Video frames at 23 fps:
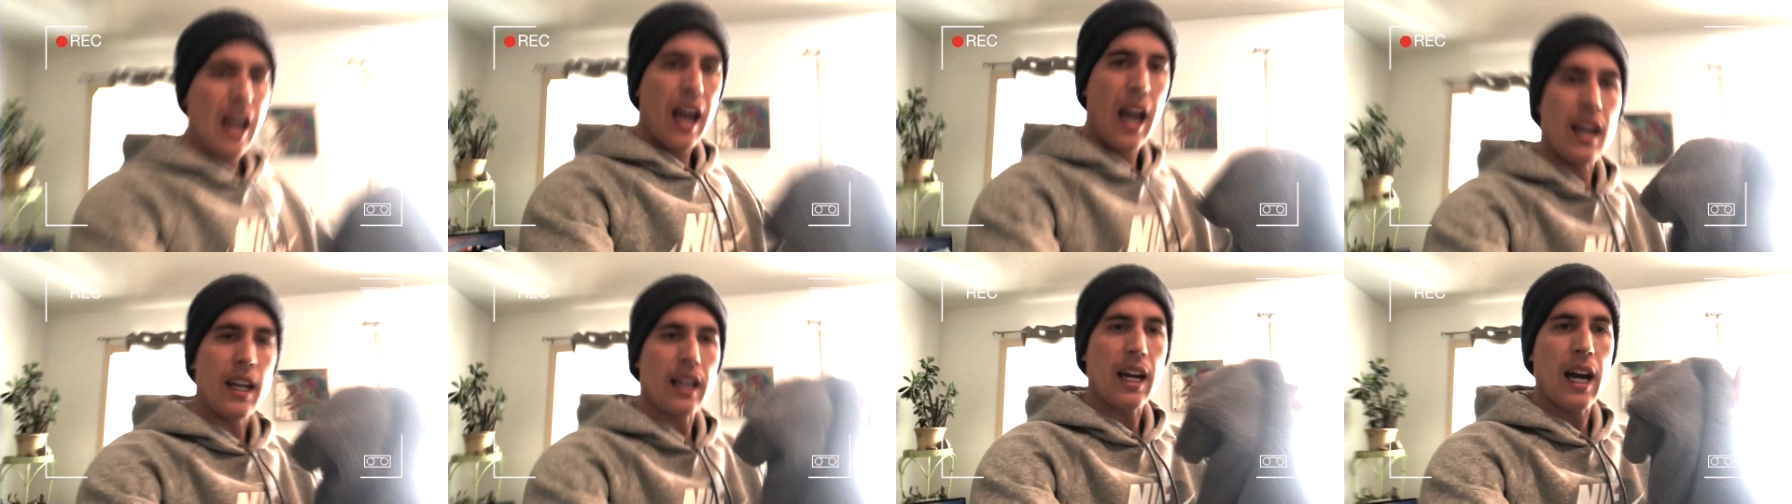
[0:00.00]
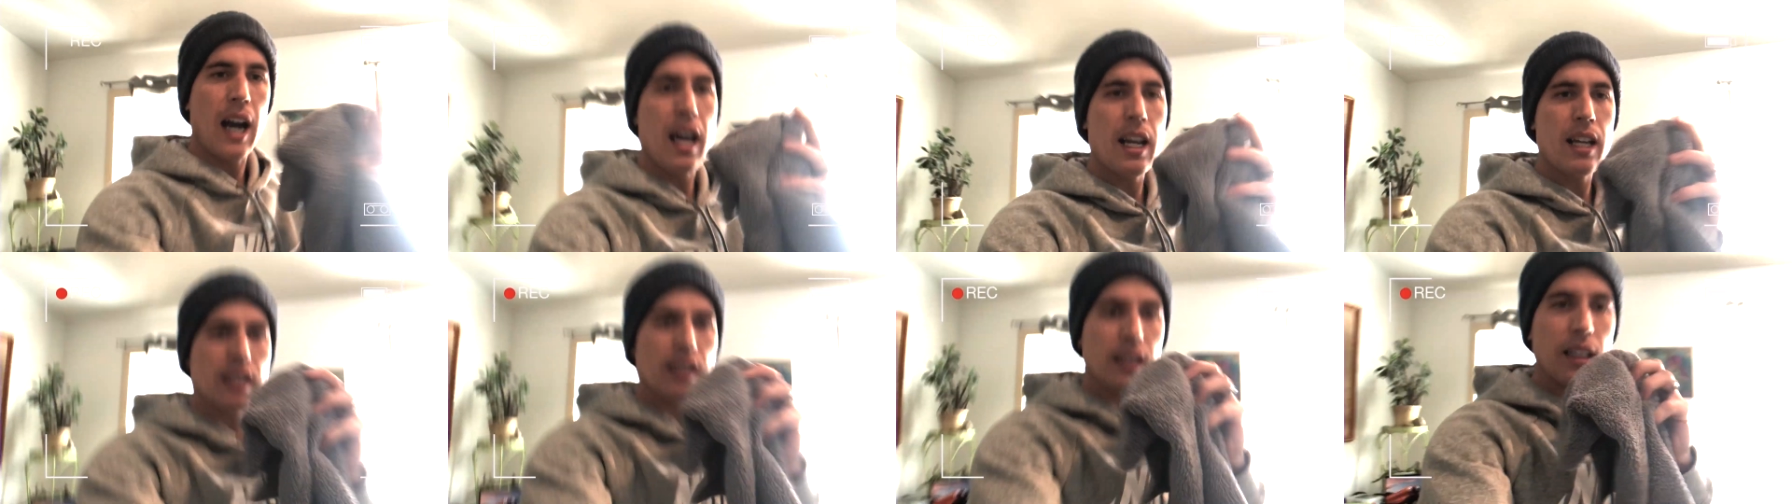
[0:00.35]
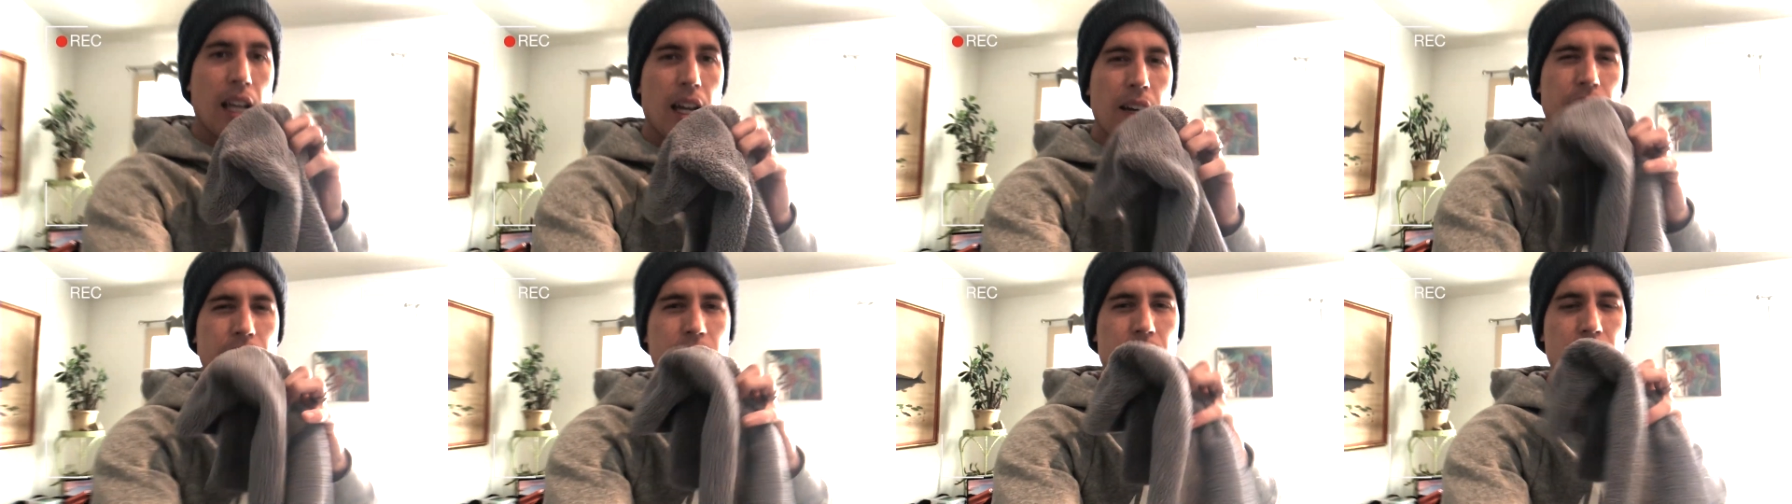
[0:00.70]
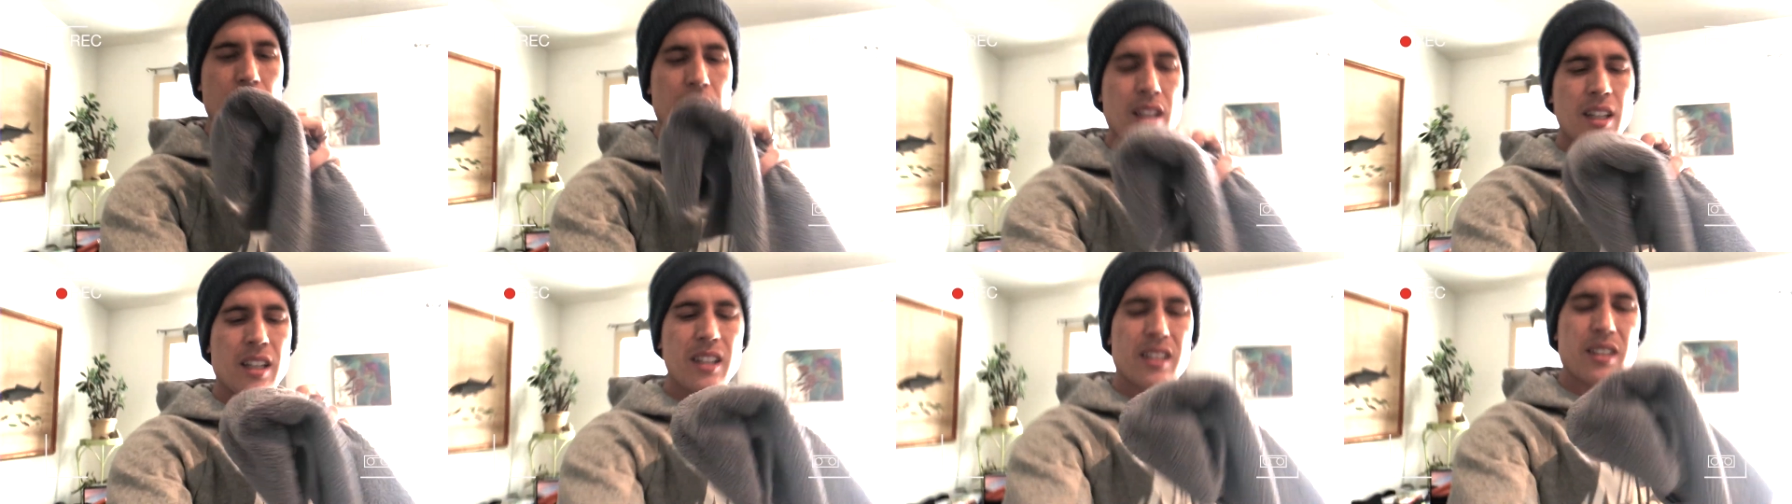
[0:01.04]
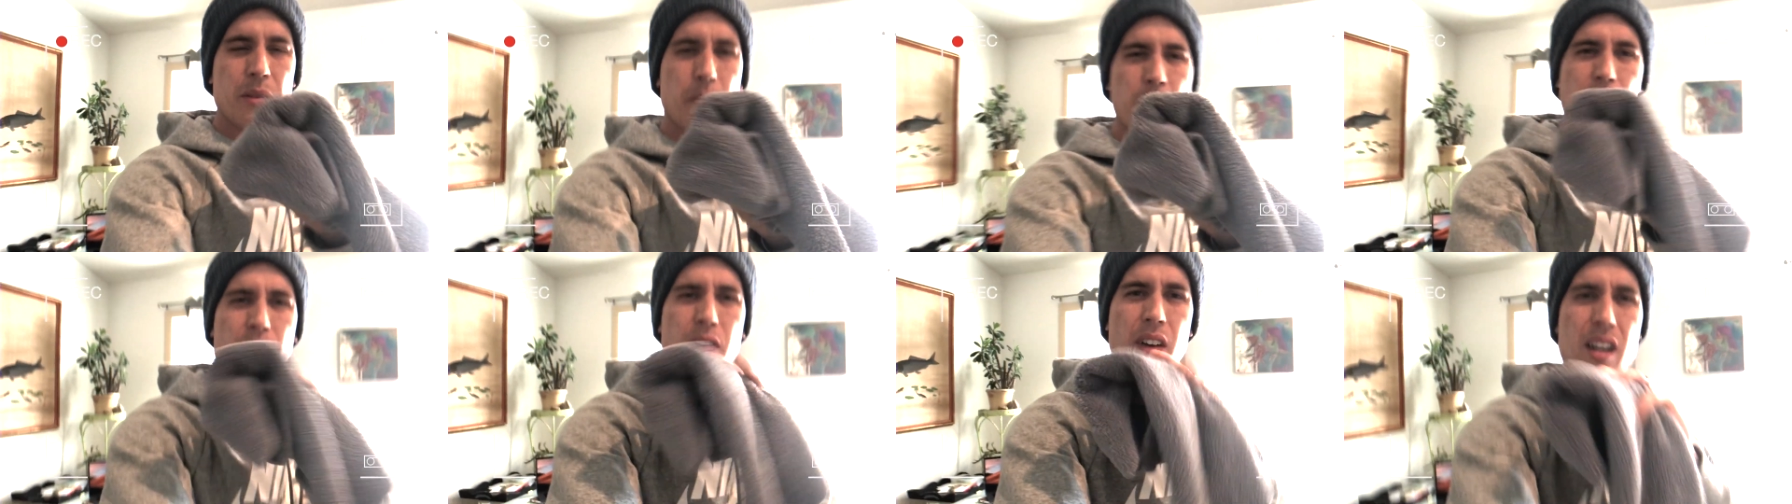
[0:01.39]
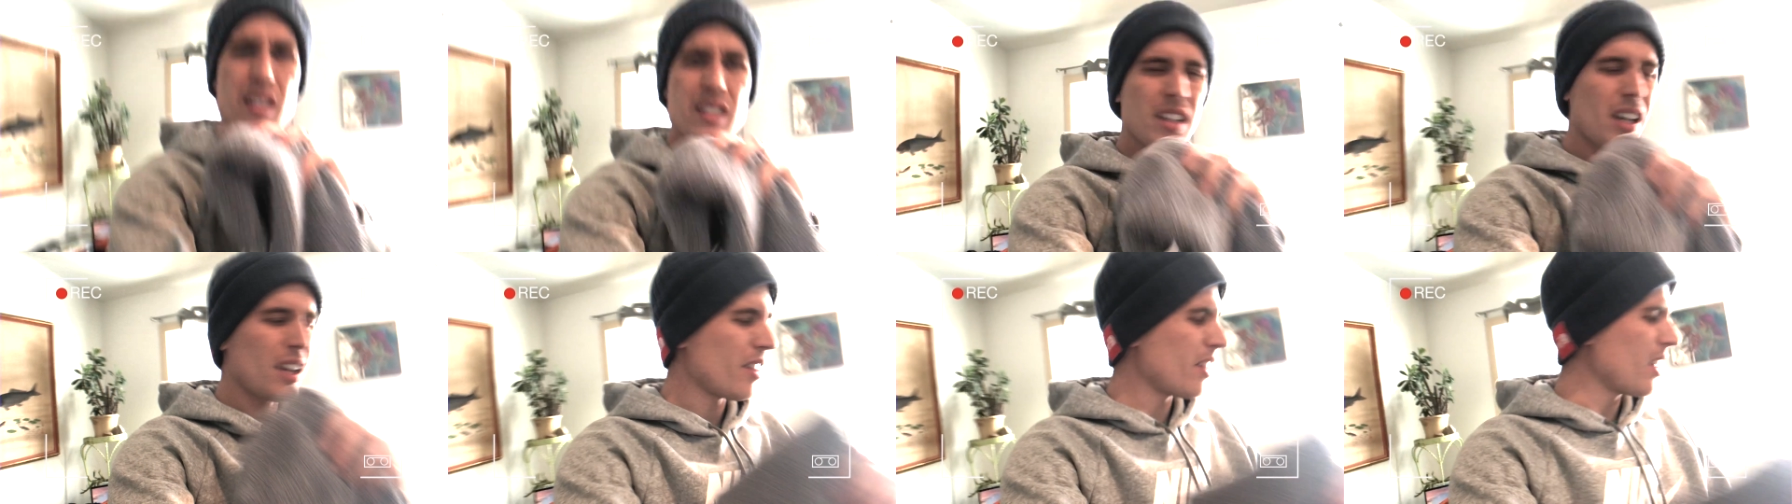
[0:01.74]
and it kind of left some
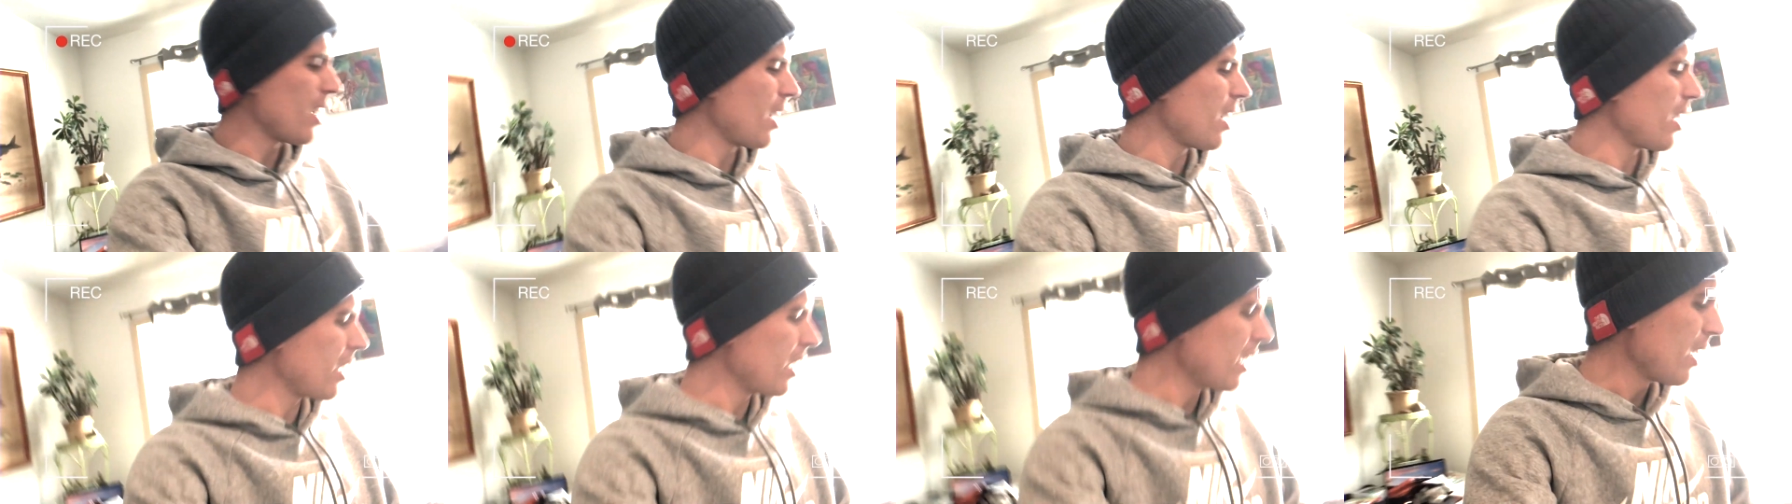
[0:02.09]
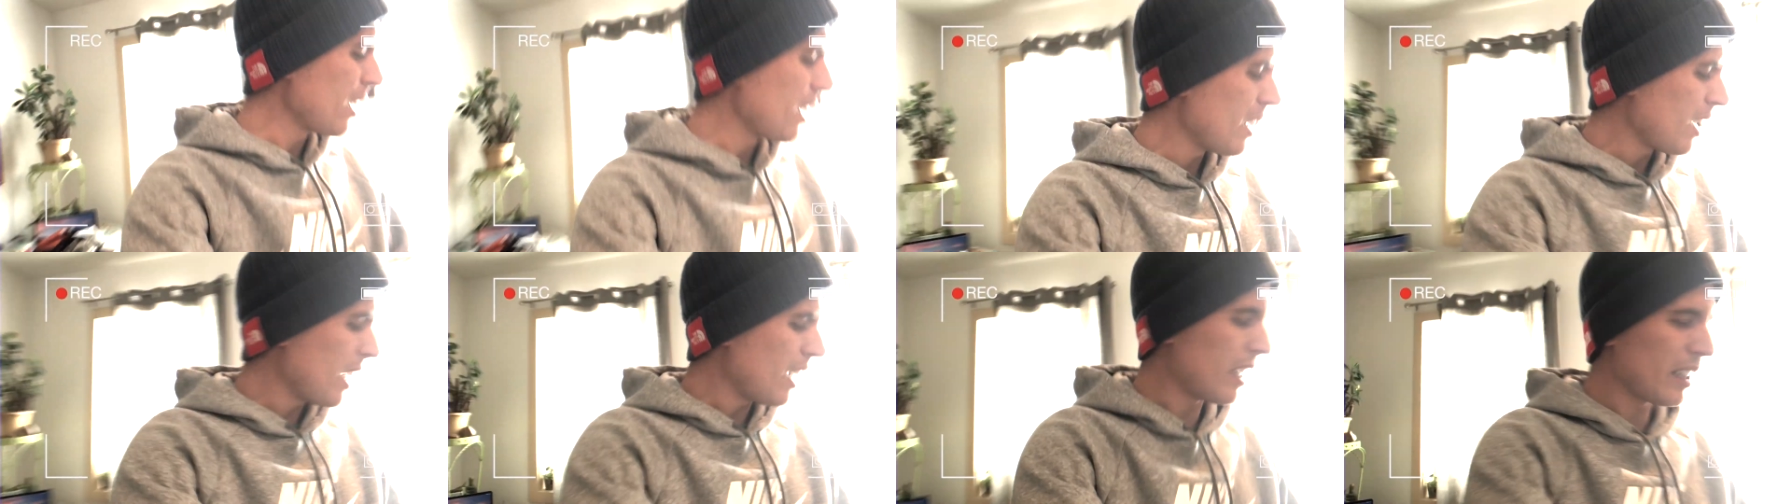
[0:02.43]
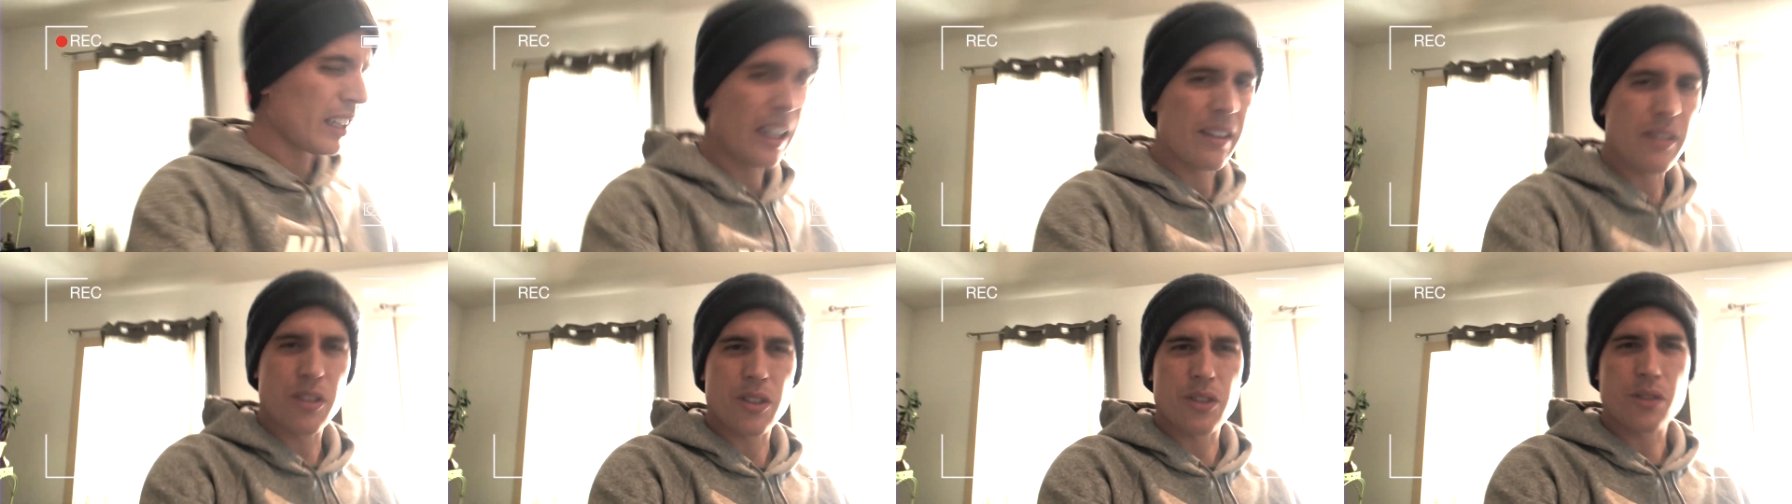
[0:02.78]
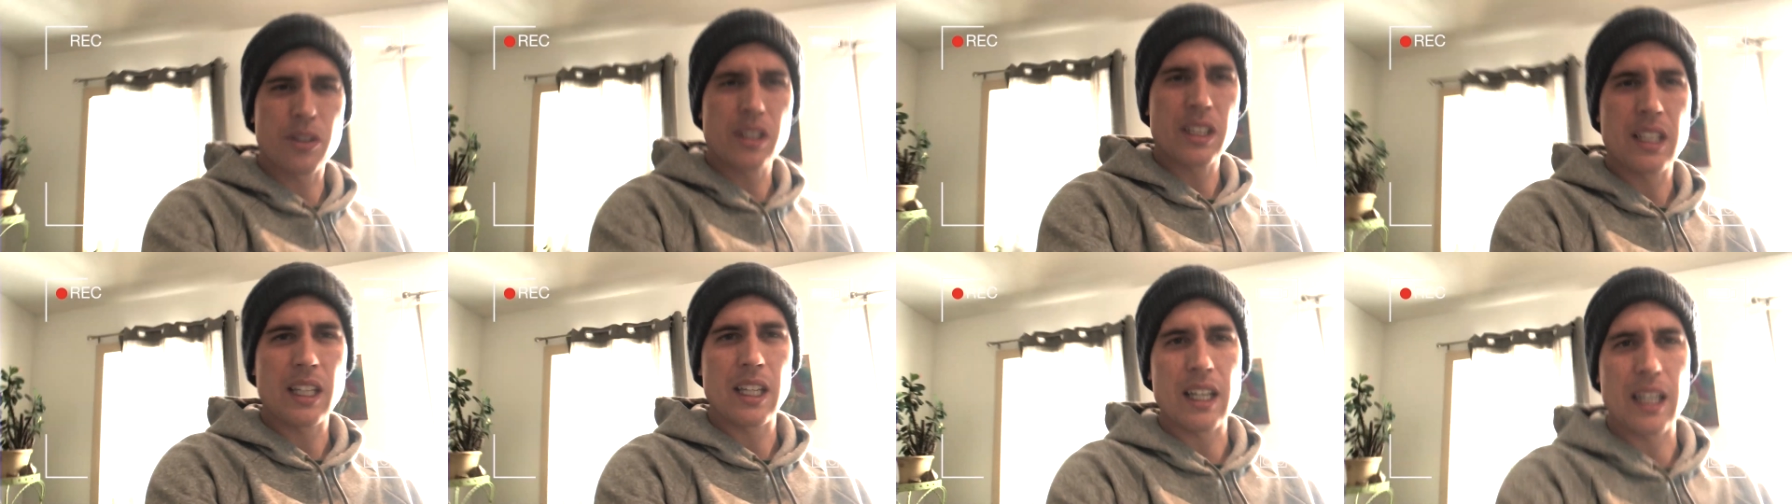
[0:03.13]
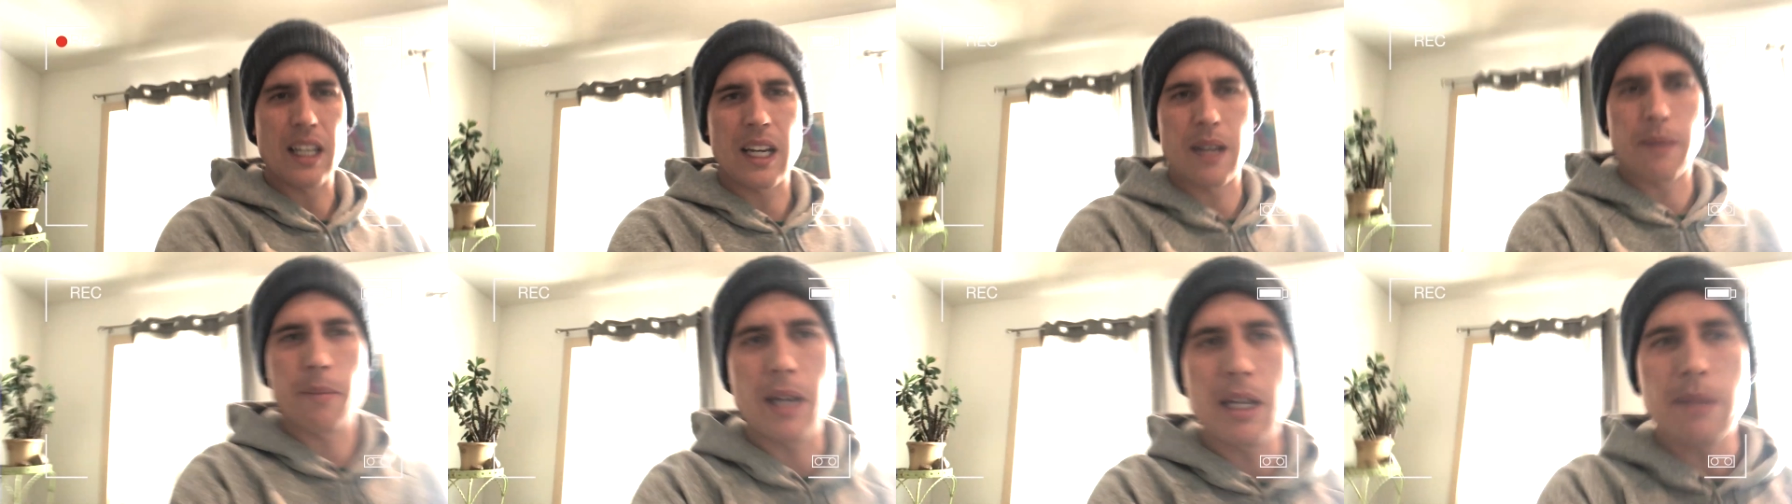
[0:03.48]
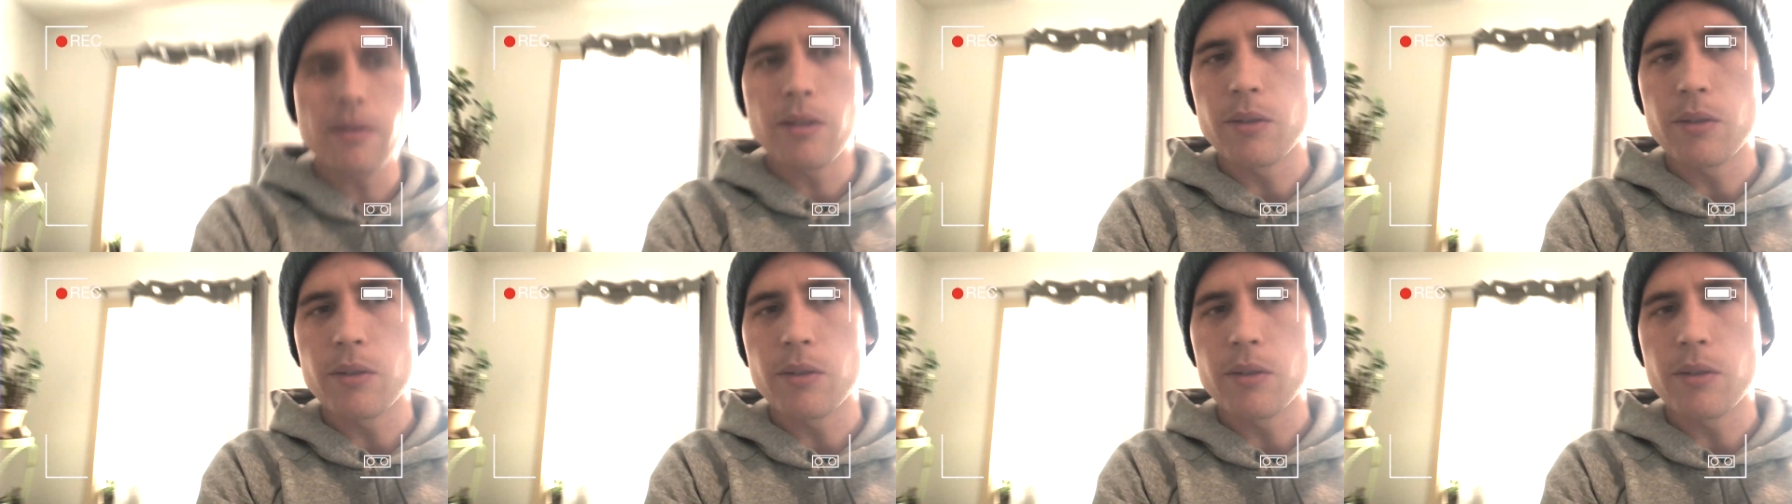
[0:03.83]
fuzz on there. It left streaking, and it made